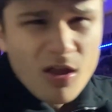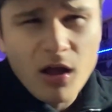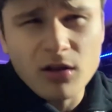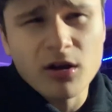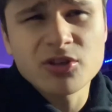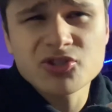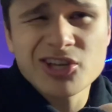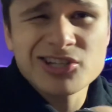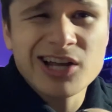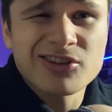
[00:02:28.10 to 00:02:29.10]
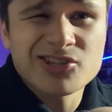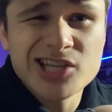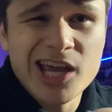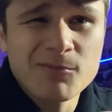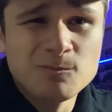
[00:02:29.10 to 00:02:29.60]
A lot of these taste kind of the
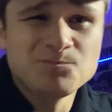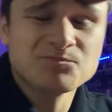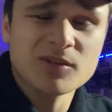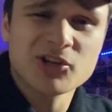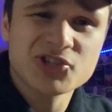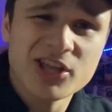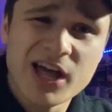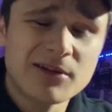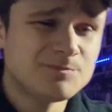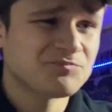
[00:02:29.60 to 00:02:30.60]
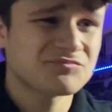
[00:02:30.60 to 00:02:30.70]
same. I'm gonna say that.